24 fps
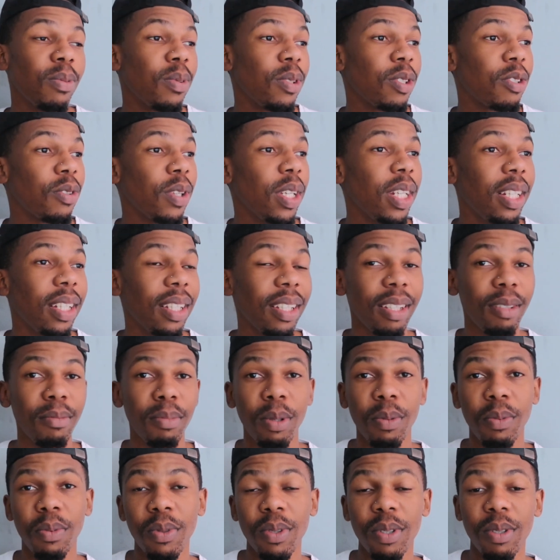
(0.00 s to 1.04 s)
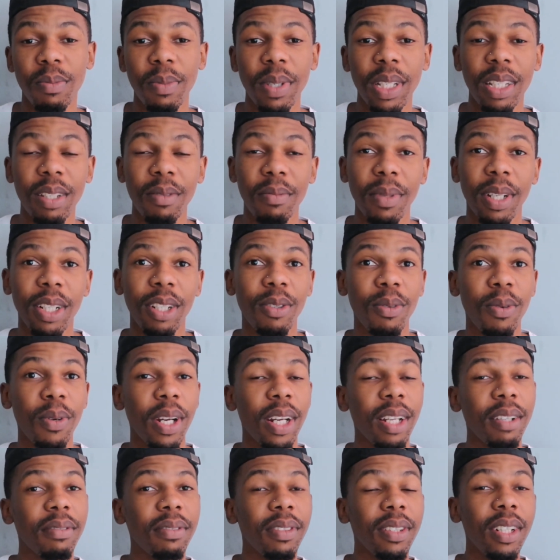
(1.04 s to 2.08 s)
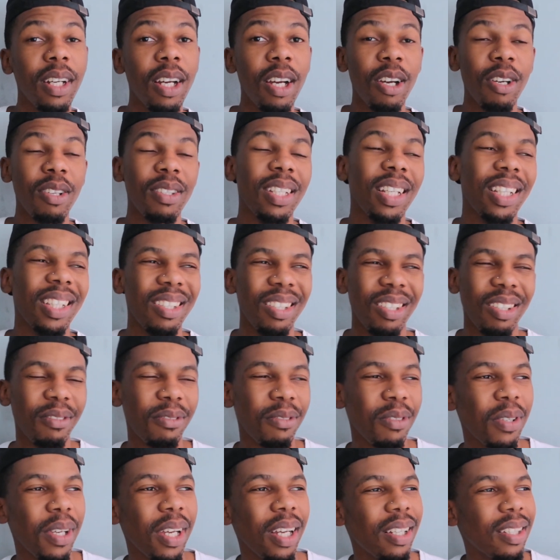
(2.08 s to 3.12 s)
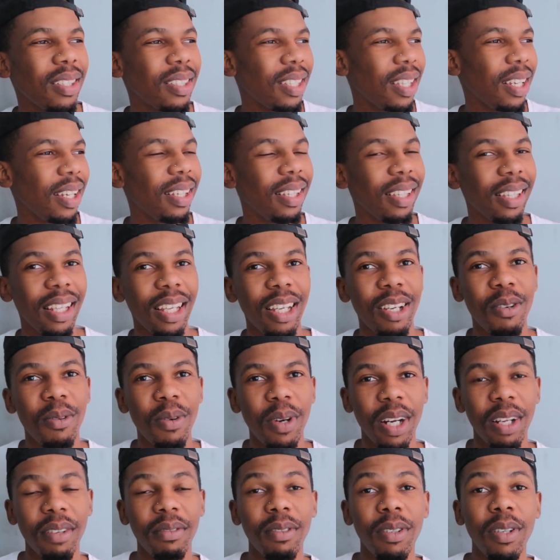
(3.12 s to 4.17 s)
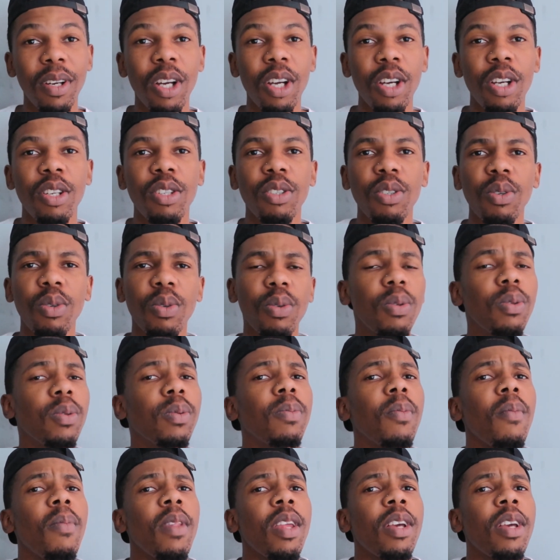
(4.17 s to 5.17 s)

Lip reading: We're trading it, people was making money, whatever, taking a few L's here and there, whatever. So cool.